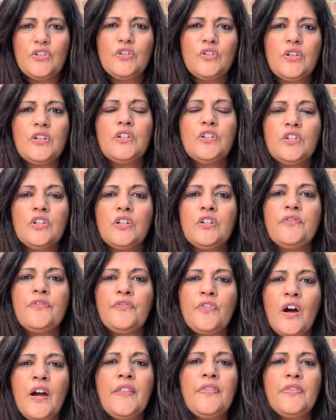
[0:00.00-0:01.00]
You're going to
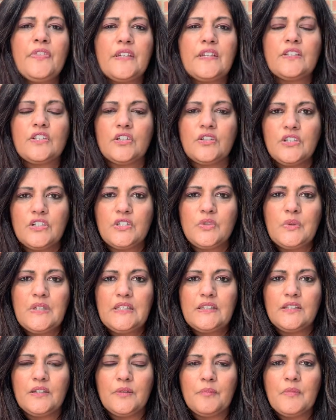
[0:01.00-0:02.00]
find things, you're going to
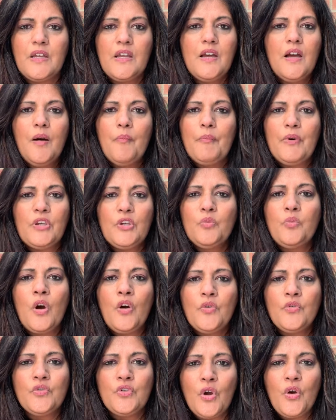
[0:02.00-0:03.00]
tweak them, but you
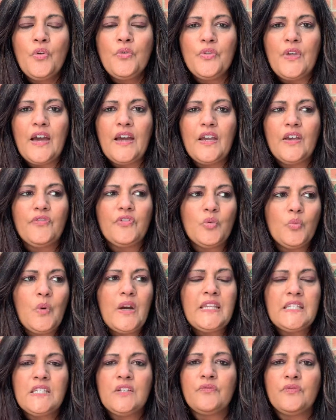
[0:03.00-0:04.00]
won't know that if you're
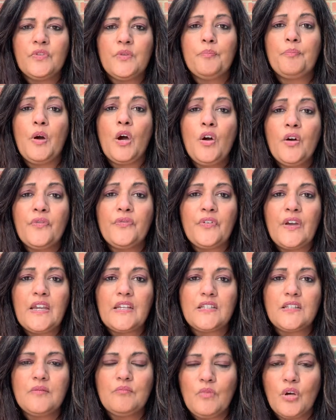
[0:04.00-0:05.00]
waiting for the
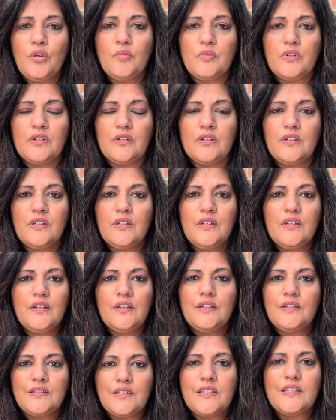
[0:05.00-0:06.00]
perfect moment.
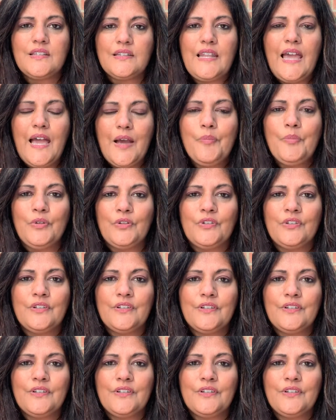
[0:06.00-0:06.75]
It doesn't happen.